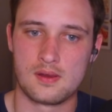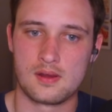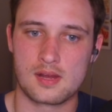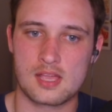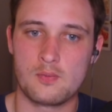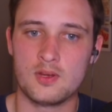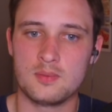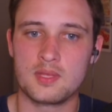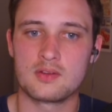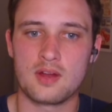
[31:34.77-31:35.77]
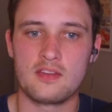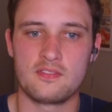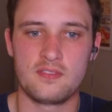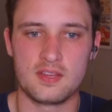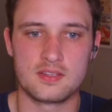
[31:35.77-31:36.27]
He wouldn't be the right
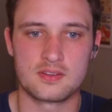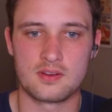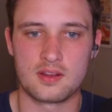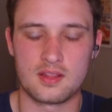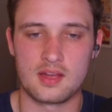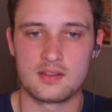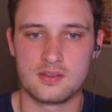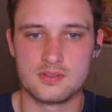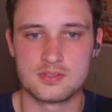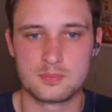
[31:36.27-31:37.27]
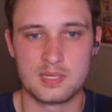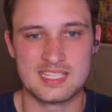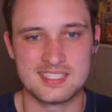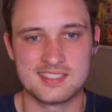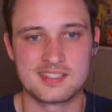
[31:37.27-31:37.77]
fit to run a lot of those
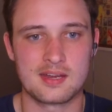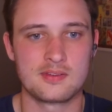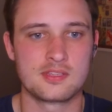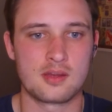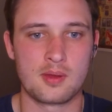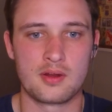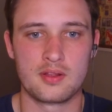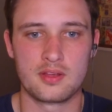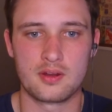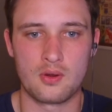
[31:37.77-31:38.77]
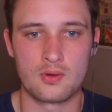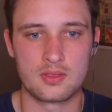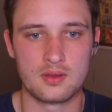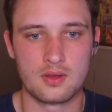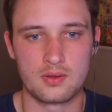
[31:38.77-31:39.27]
pitches that I was talking about earlier, or
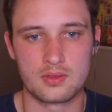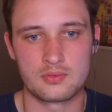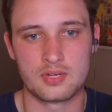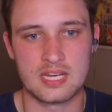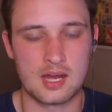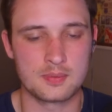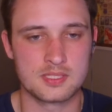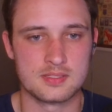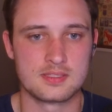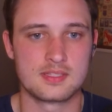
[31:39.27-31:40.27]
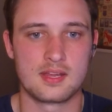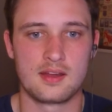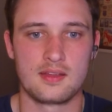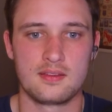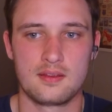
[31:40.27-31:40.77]
the read options that
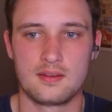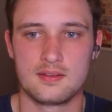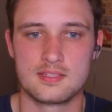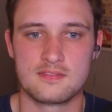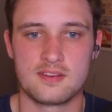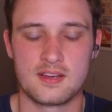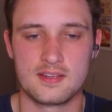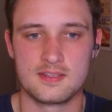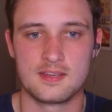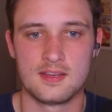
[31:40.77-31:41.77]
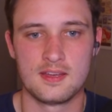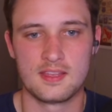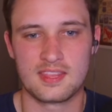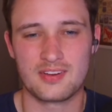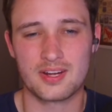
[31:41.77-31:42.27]
I defined.
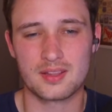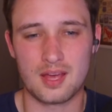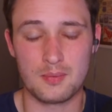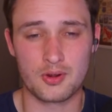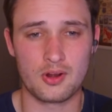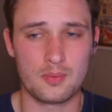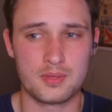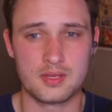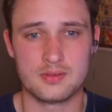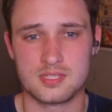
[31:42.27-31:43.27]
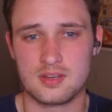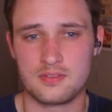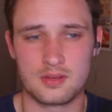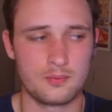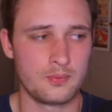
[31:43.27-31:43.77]
They ran a lot more RPO stuff
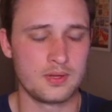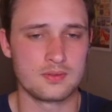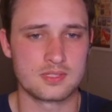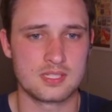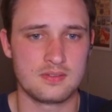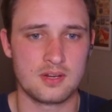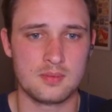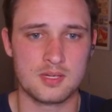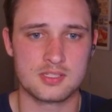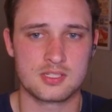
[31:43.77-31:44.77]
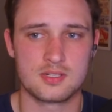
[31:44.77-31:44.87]
that we don't see very much.